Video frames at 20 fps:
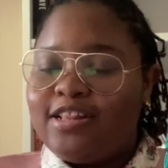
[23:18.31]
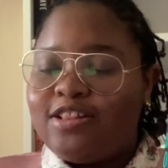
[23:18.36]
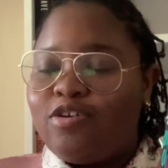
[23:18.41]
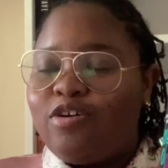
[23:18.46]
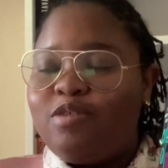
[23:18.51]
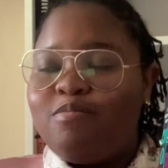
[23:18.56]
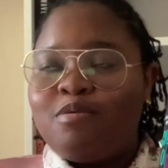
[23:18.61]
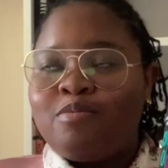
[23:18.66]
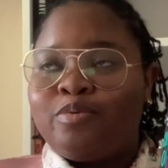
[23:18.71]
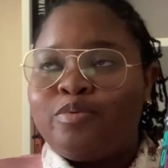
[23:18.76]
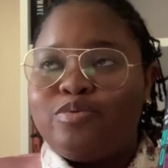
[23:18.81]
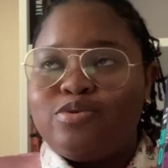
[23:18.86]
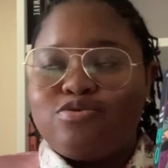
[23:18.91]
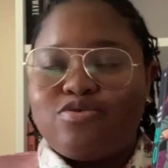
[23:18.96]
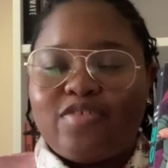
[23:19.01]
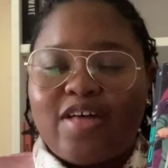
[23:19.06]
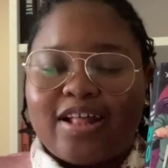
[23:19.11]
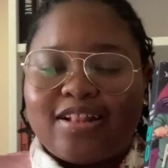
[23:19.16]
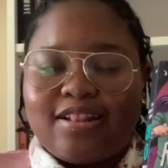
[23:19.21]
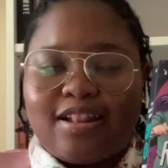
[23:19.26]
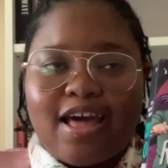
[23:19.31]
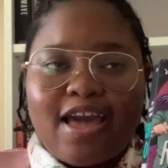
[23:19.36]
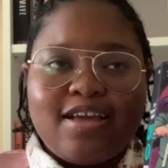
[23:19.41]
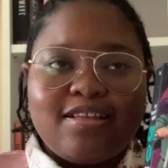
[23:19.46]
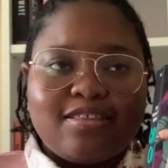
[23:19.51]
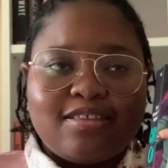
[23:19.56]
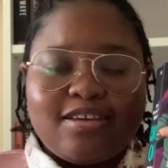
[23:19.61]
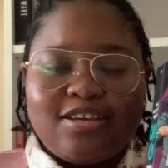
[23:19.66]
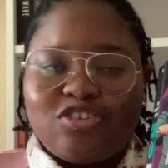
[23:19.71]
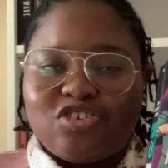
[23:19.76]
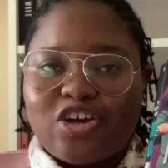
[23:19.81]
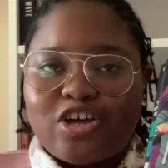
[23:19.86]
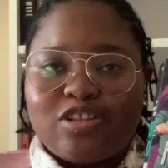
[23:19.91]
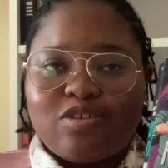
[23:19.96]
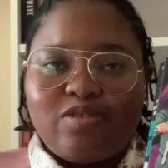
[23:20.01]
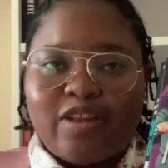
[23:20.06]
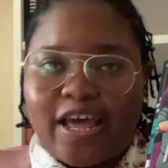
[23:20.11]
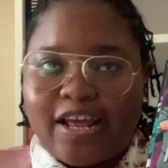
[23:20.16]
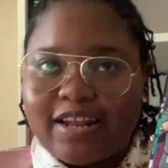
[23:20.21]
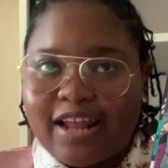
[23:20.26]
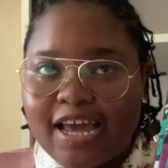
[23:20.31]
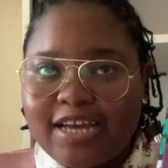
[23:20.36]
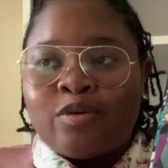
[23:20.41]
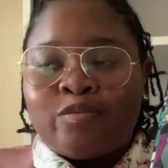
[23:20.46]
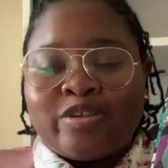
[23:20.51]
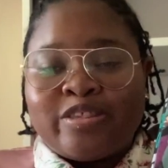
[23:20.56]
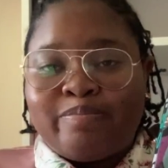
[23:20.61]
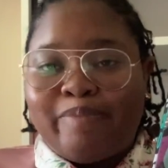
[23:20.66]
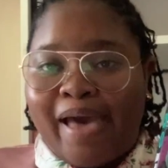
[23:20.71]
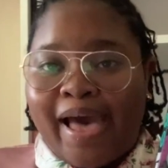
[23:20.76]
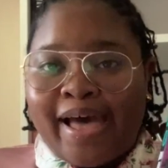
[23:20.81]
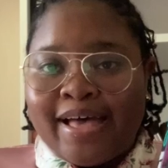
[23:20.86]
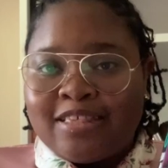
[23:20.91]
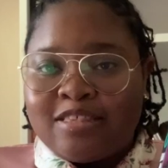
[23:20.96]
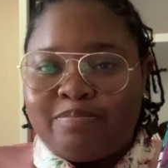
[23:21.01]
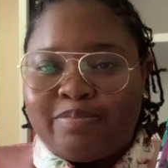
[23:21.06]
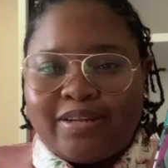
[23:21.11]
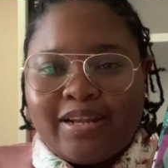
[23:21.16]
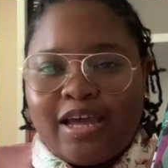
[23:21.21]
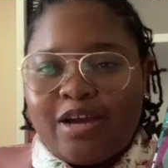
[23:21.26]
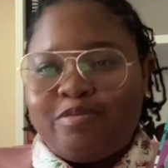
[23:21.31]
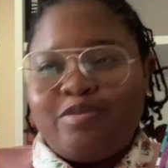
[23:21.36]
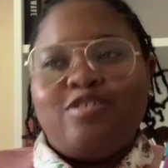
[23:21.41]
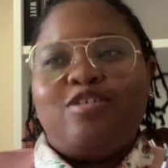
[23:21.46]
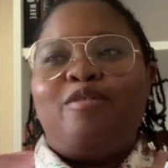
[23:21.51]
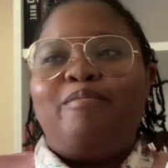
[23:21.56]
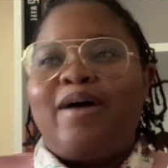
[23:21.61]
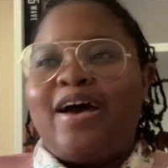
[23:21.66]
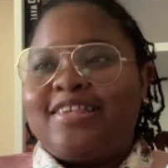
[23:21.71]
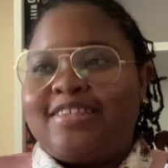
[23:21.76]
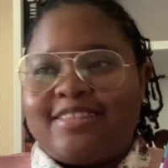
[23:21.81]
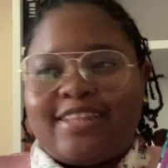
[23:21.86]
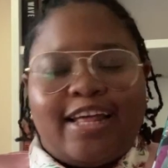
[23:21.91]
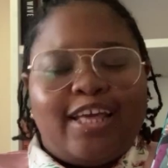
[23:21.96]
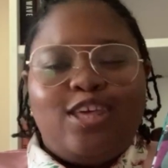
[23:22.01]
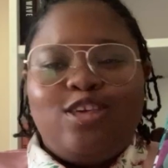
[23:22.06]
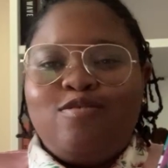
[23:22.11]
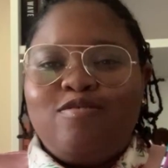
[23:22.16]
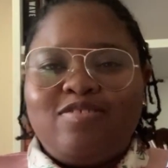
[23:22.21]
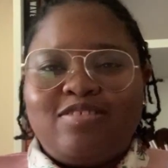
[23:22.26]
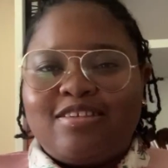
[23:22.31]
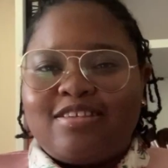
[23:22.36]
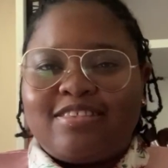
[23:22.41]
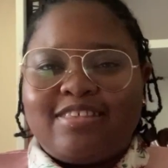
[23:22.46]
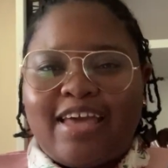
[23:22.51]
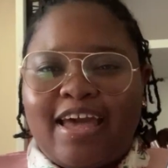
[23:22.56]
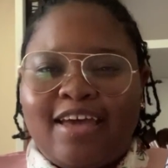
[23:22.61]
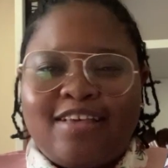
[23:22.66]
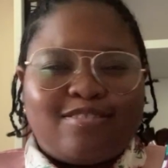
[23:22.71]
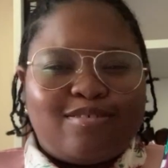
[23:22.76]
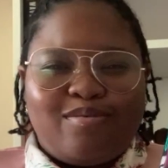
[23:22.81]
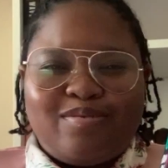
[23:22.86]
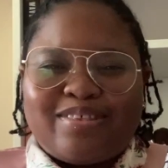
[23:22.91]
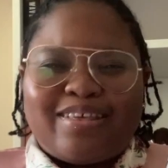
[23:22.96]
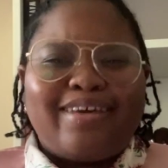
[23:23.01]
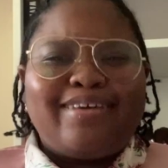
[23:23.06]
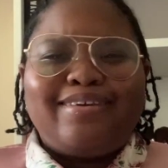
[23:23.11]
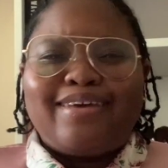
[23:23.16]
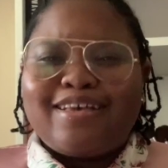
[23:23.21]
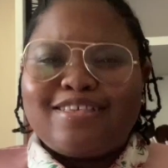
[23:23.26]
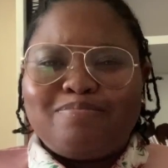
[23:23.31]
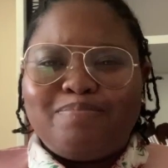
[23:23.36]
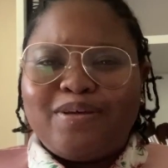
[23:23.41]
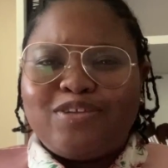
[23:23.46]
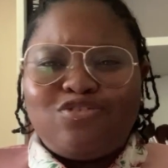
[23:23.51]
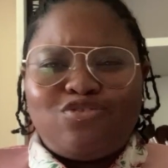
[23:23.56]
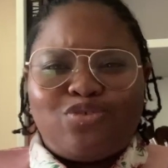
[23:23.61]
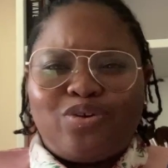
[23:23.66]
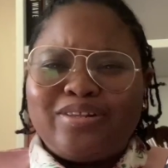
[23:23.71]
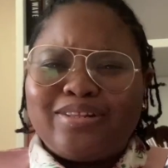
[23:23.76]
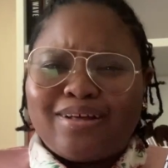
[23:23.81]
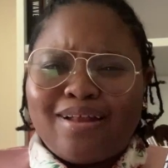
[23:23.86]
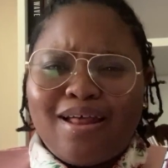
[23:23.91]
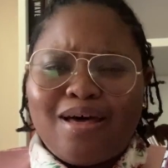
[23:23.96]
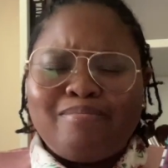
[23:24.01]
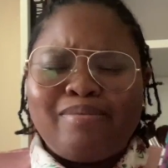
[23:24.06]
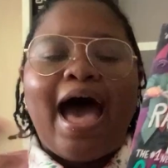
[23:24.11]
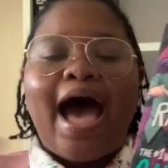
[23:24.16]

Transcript: The only people we knew that liked each other like was Baz, but like we know Baz is like a useless gay, so it was like, yes bitch, join the club.